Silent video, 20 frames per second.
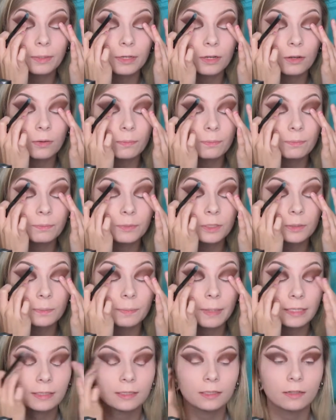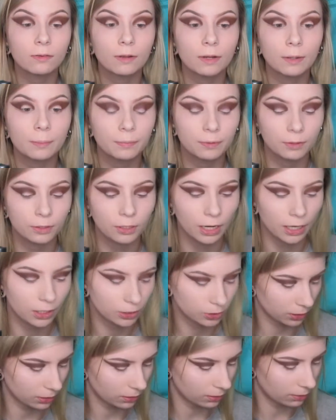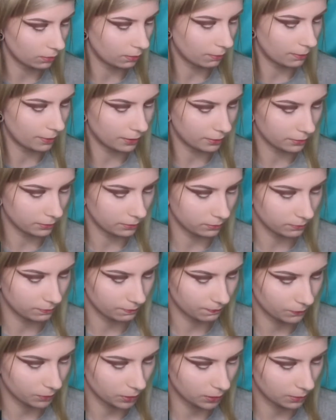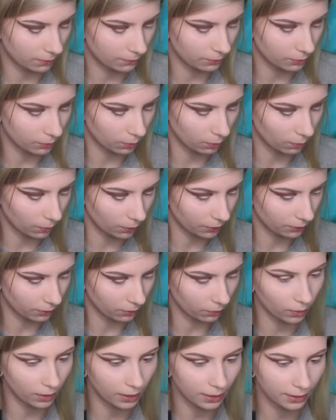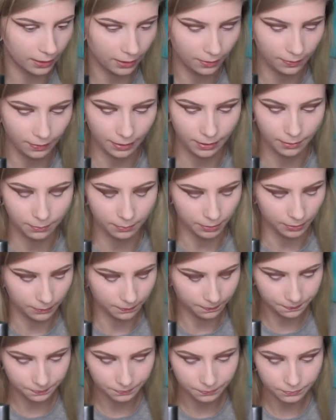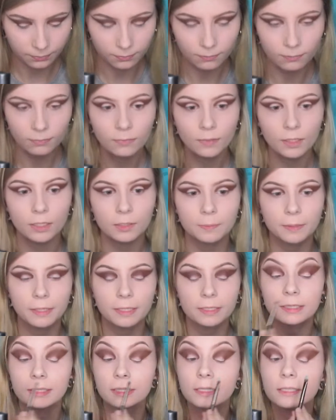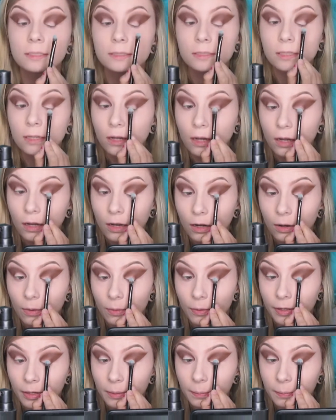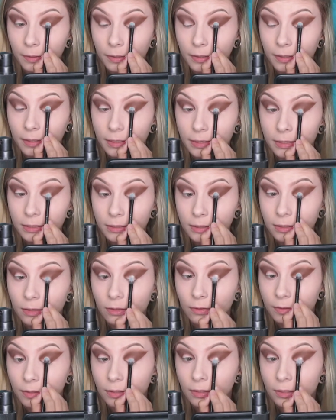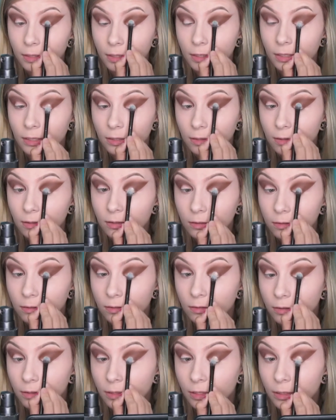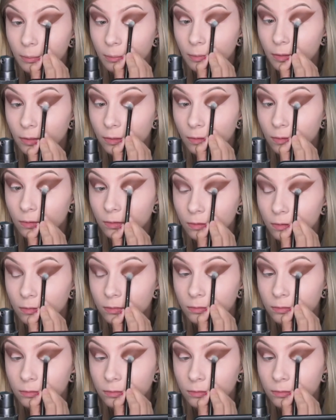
bit of space here. I didn't put eyeshadow, but some of you were wondering why I did that, but it's because of this. We're going to put this on the lid in the middle.